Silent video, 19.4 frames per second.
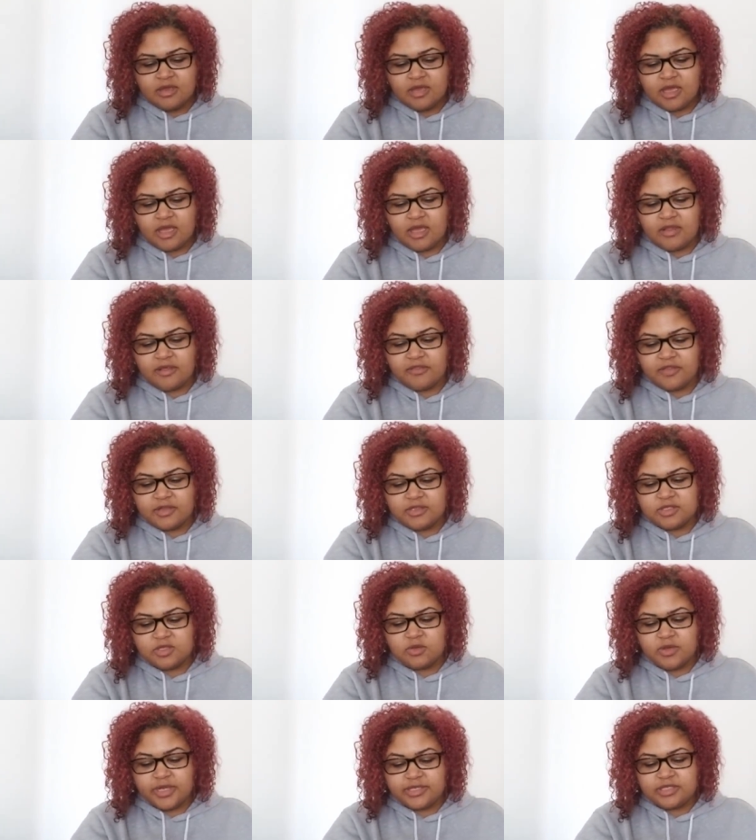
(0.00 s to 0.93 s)
and that they
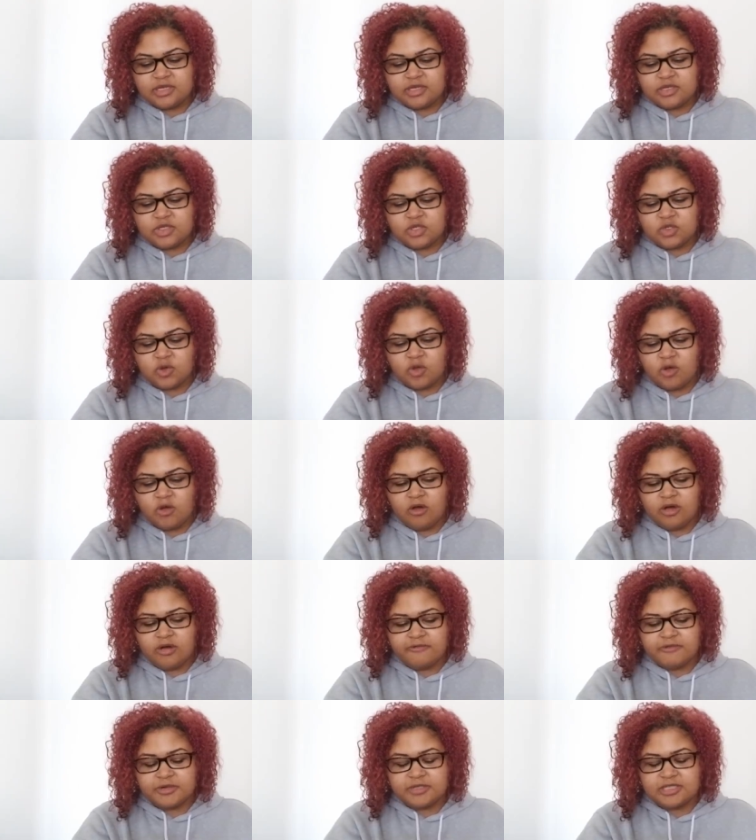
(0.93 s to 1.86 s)
do like to control.
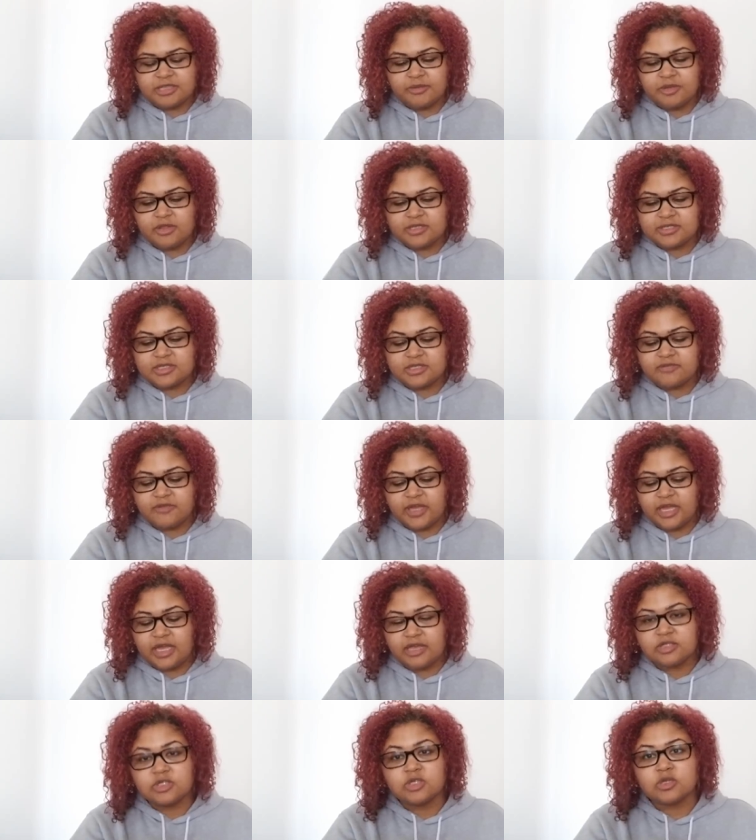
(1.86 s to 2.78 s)
Uh, for some of you, this is
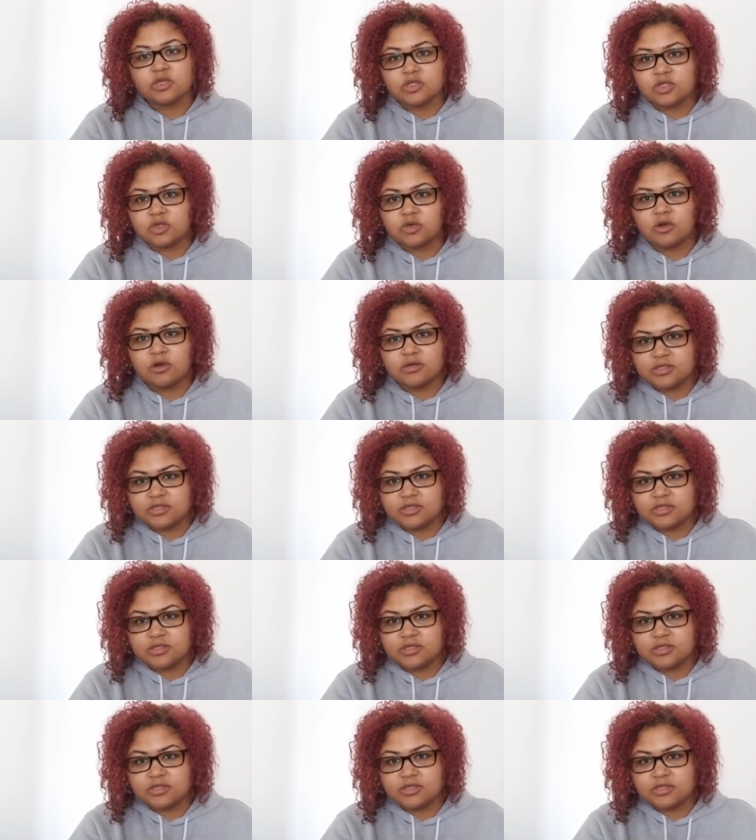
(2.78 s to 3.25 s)
financial control.